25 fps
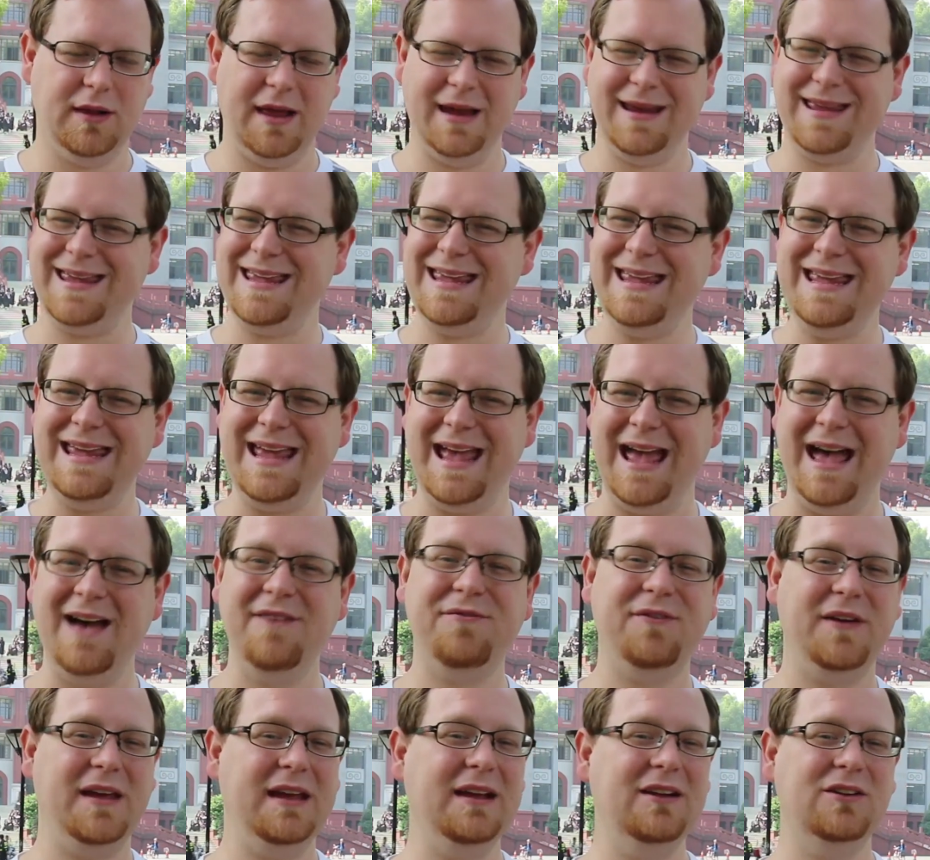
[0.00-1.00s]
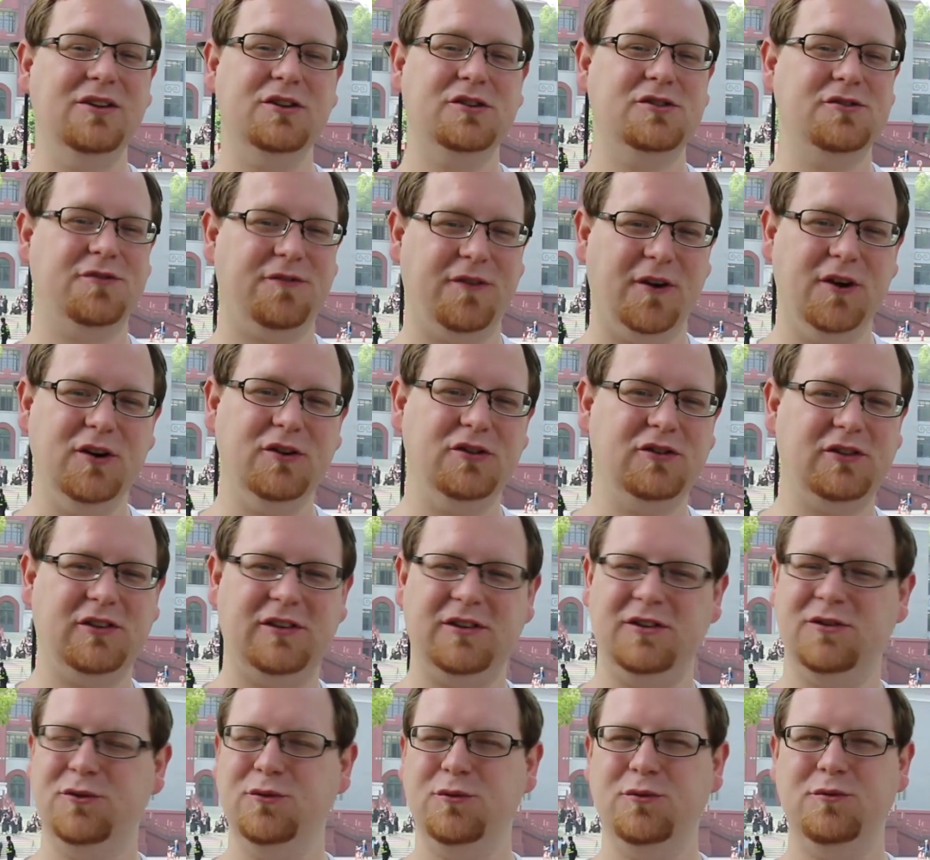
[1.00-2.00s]
Like EF, English
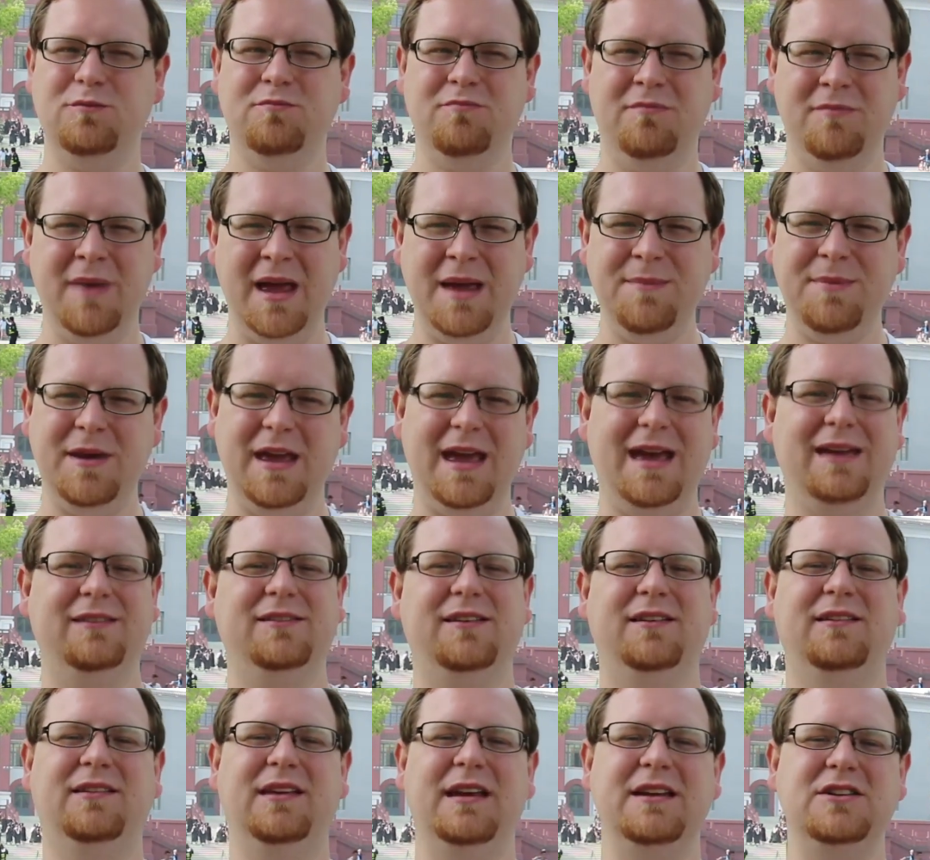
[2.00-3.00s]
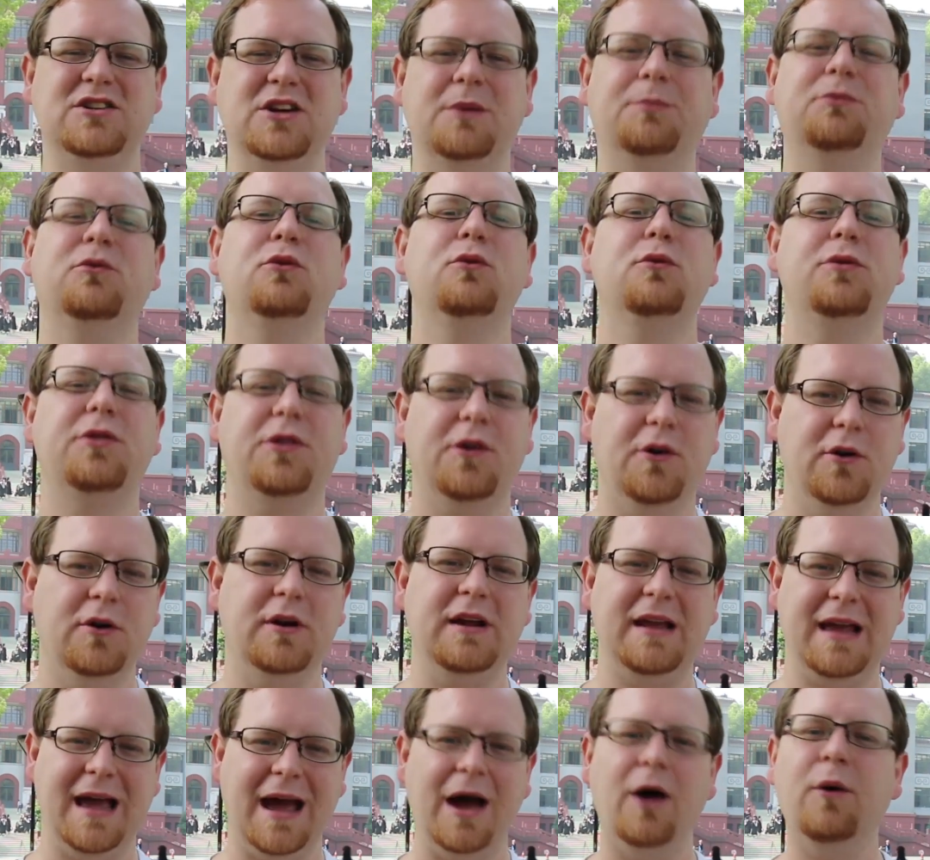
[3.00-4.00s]
First, you may be asked to teach up to
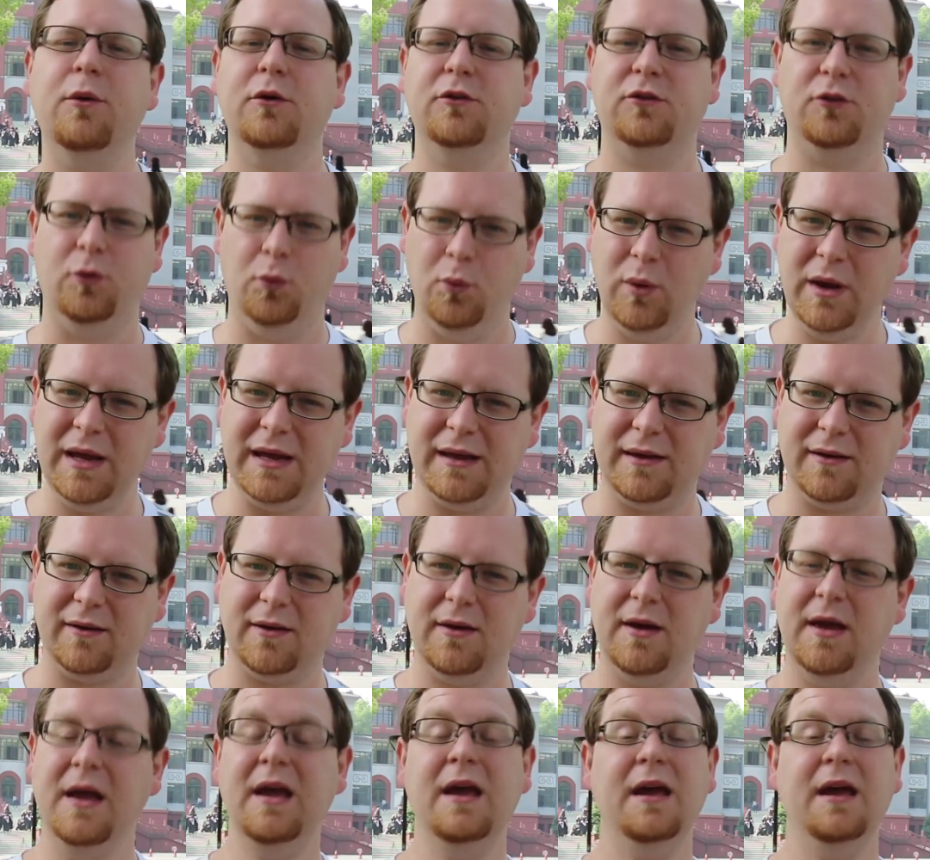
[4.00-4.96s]
30 hours a week,